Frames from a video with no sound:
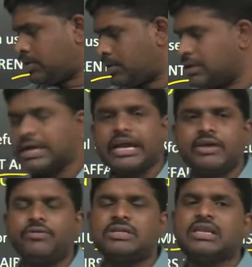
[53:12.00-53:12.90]
The current
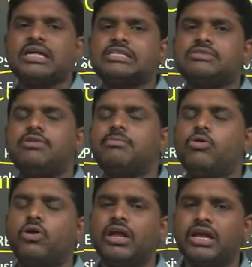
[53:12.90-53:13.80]
affairs classes will be
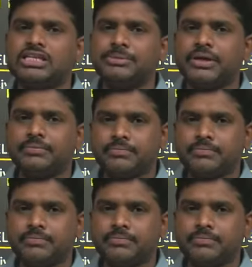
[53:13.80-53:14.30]
only English medium.